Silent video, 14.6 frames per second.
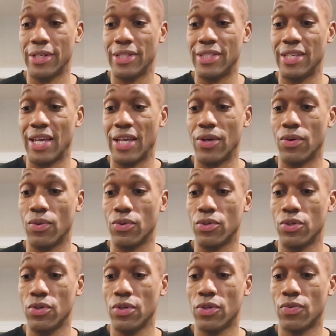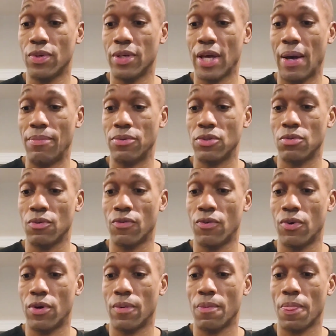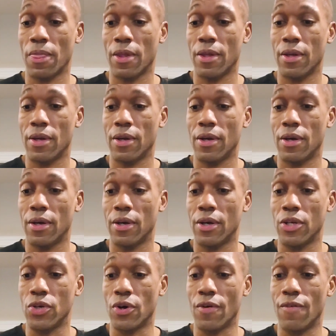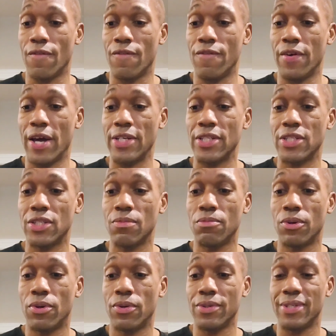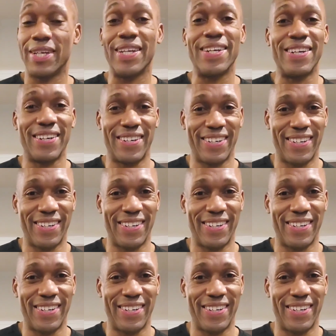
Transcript: Take 2 to 3 capsules before your vegetable dinner.